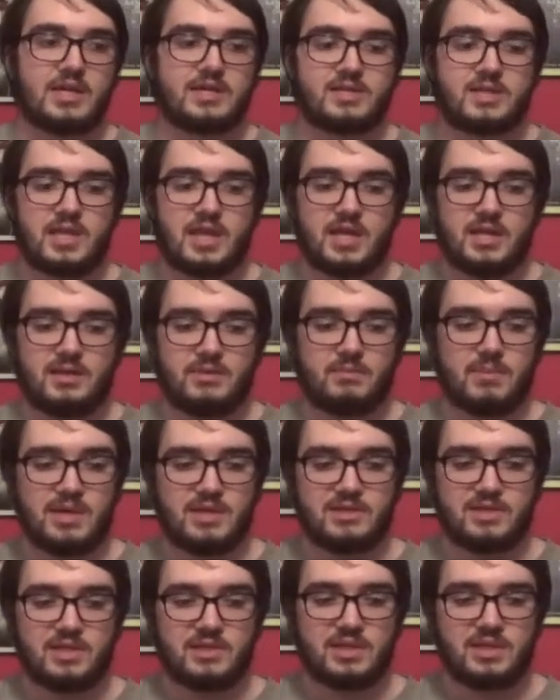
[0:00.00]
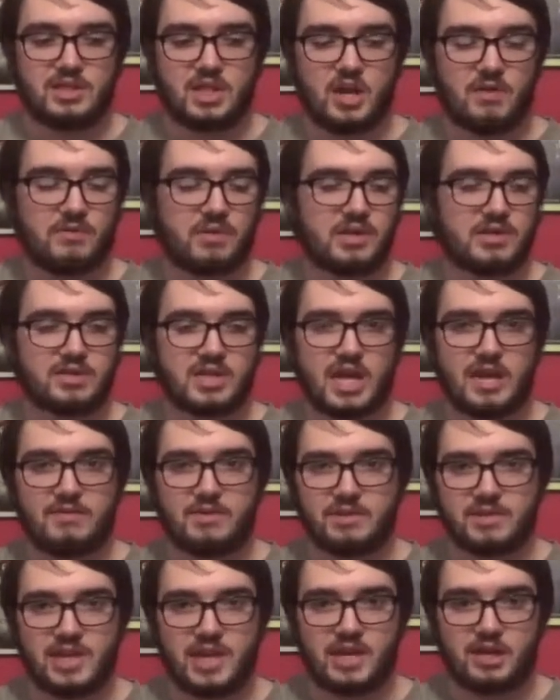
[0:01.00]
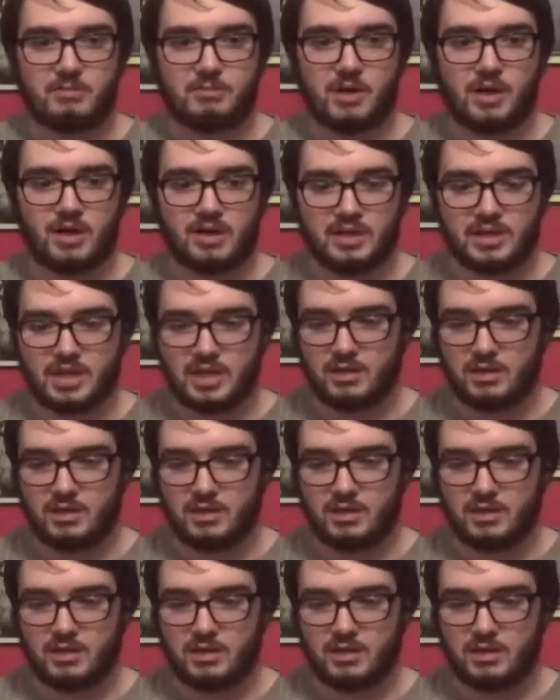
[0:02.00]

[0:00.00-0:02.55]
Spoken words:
and basically like covering his kind of entire body.